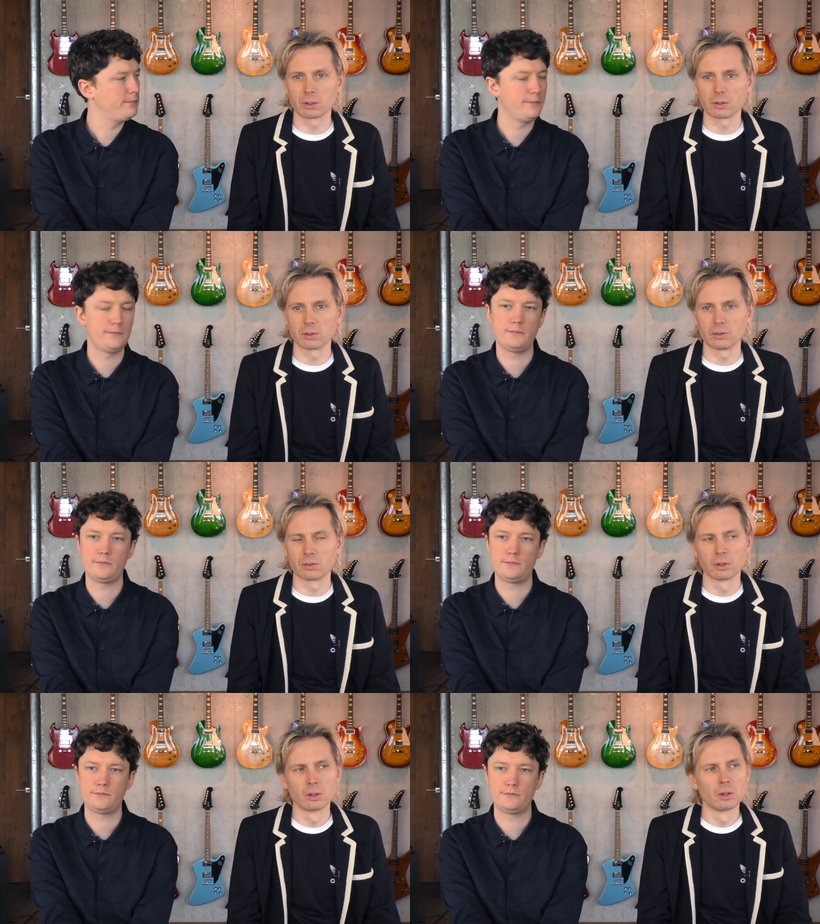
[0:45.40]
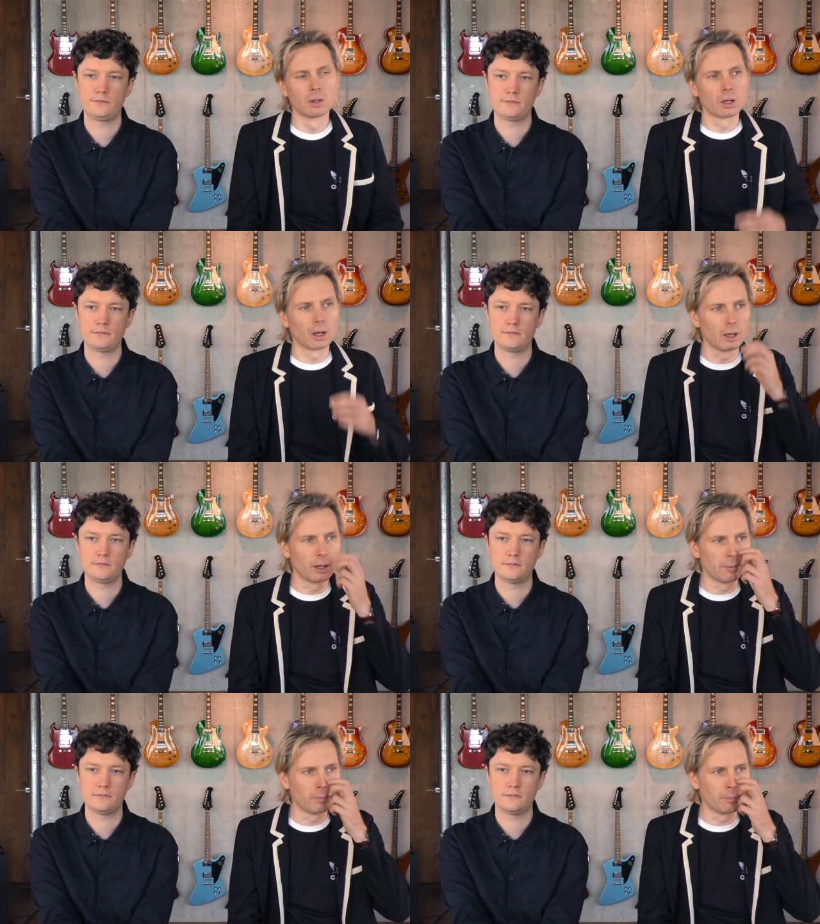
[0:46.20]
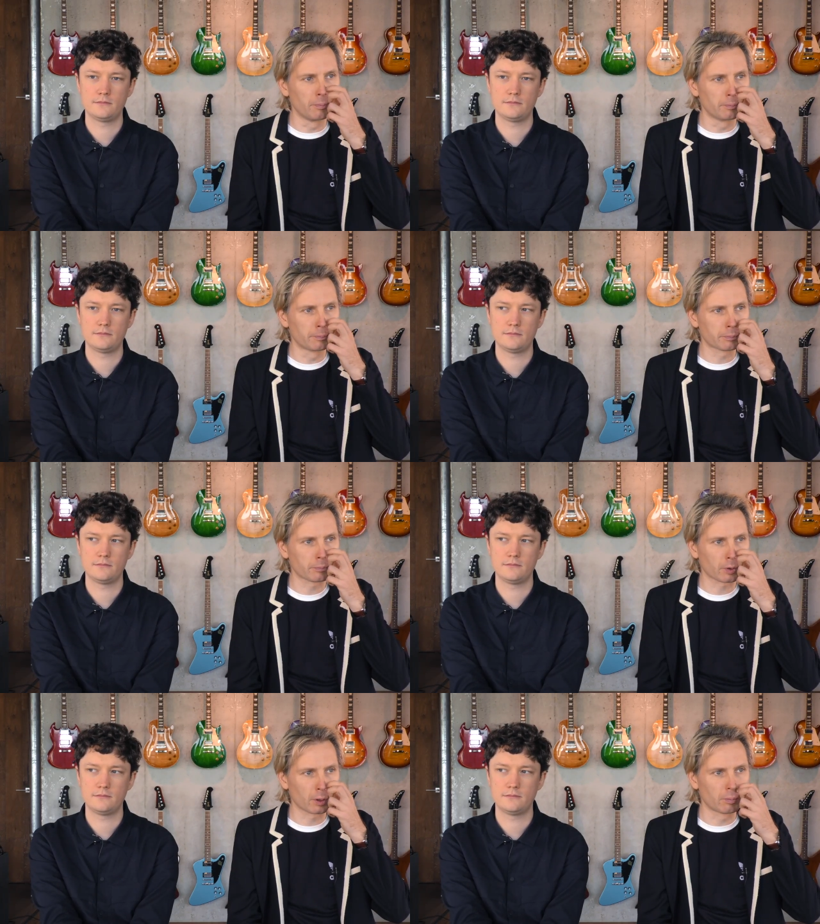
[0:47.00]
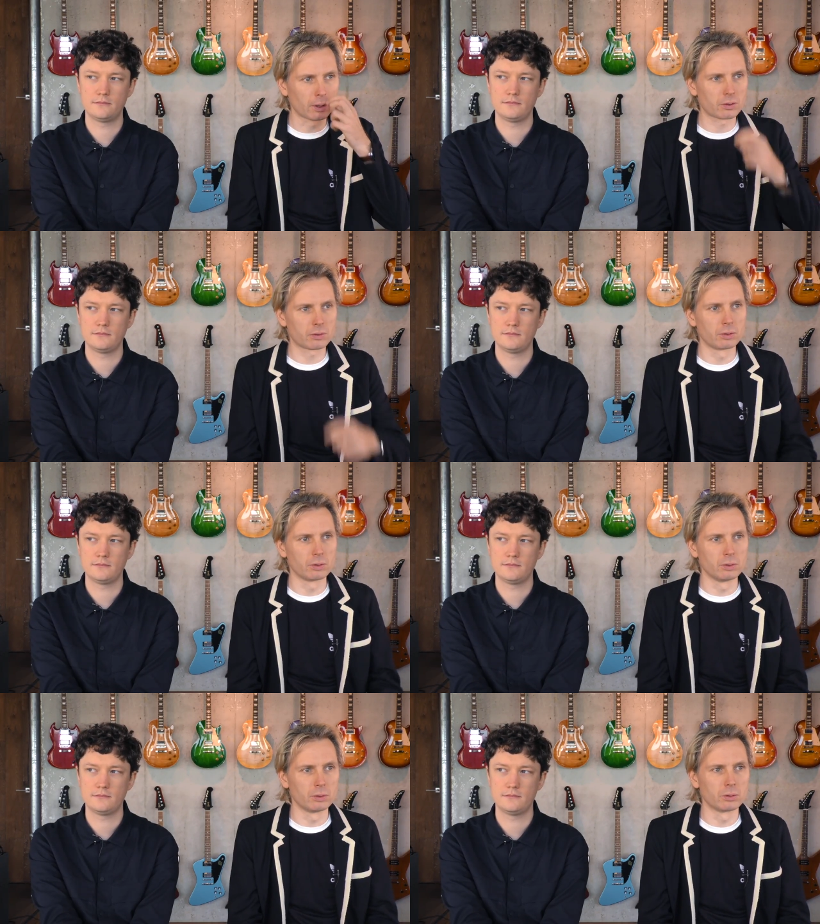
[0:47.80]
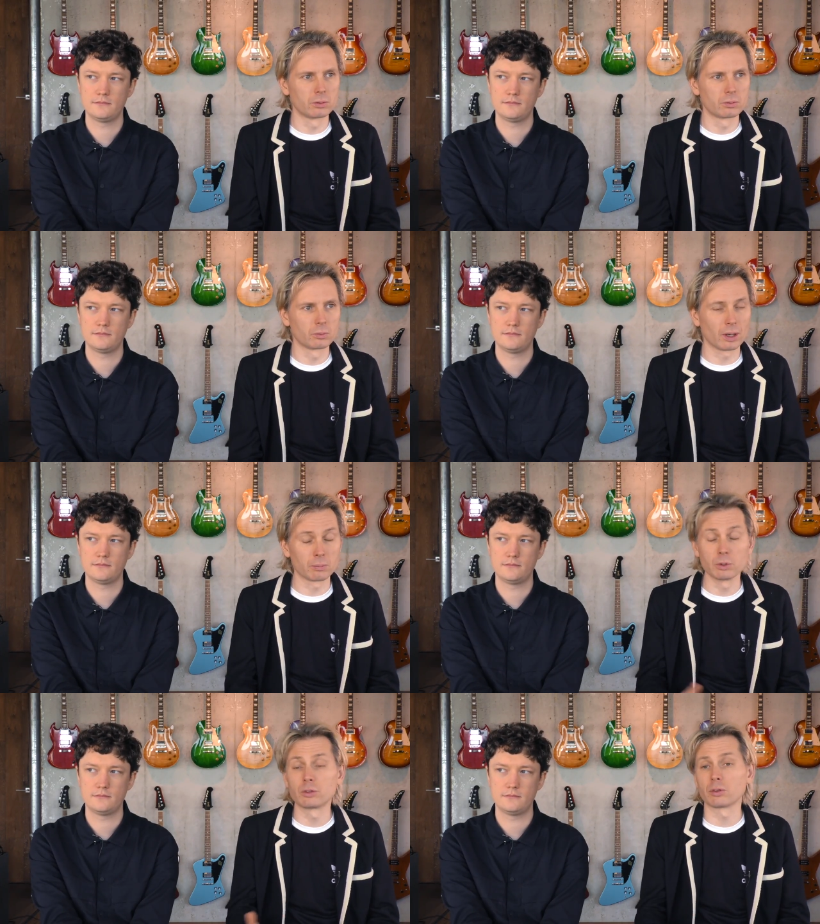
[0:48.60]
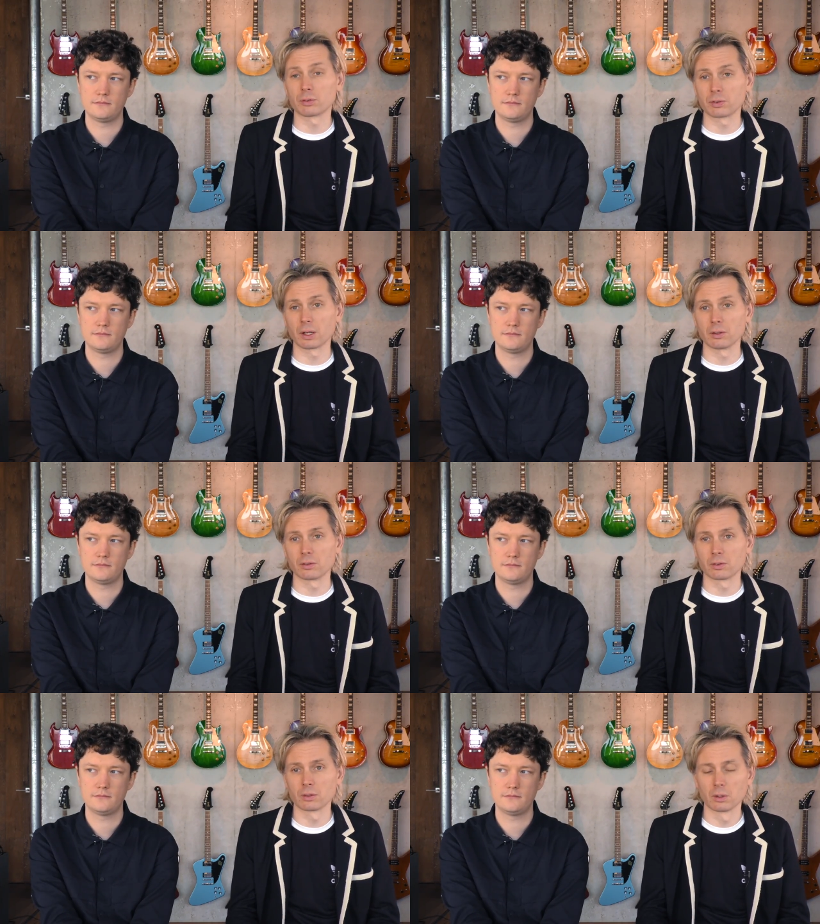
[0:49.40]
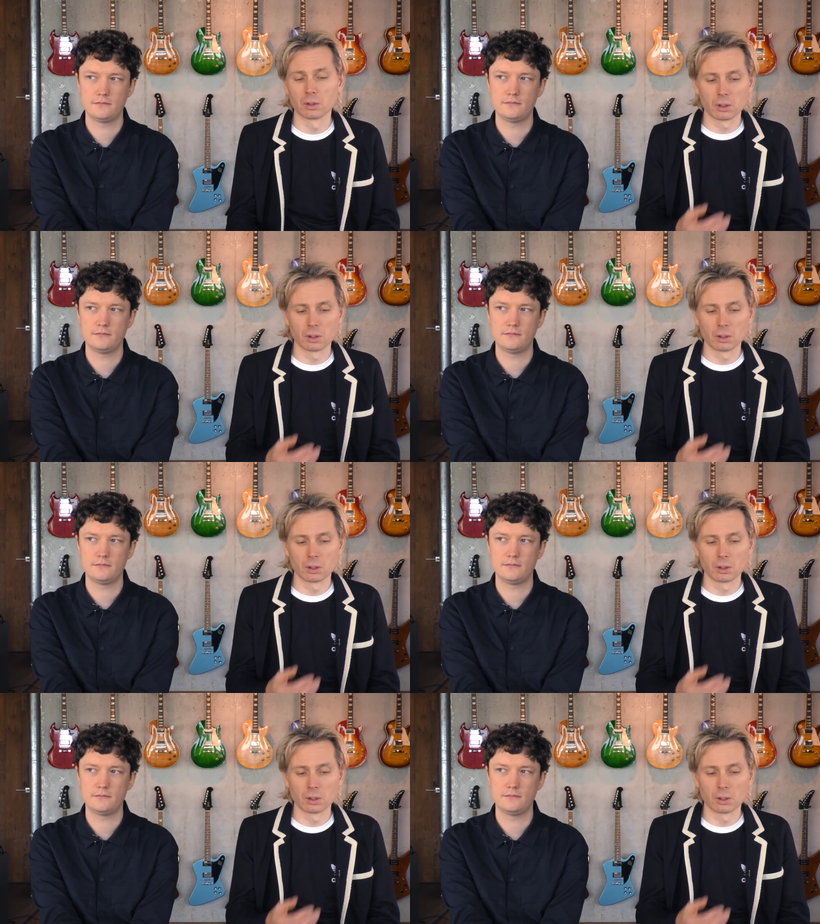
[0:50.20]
Speaker 1: okay. because um, I met through we had mutual friends.